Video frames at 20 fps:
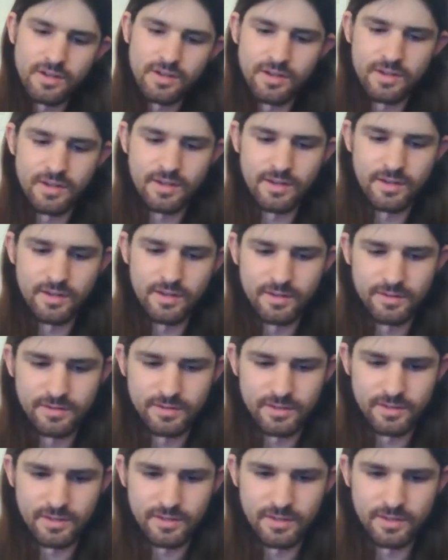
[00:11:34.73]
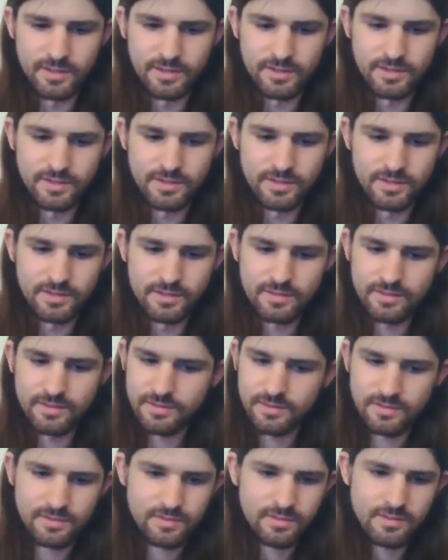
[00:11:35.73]
And
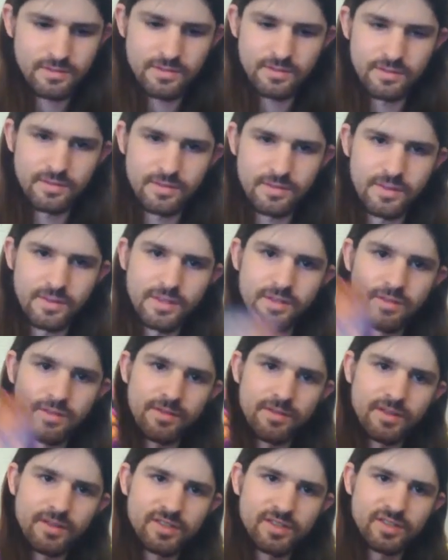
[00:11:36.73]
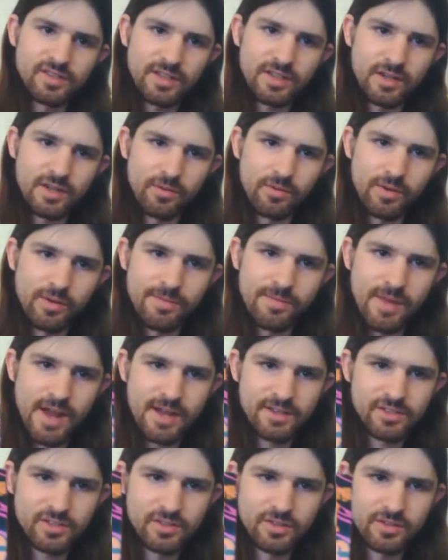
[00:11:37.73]
this is like a
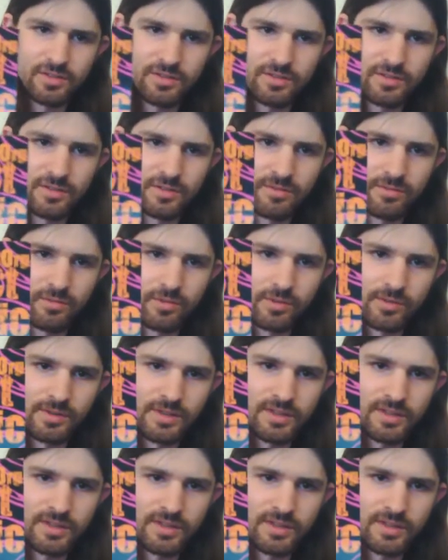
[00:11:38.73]
remastered release.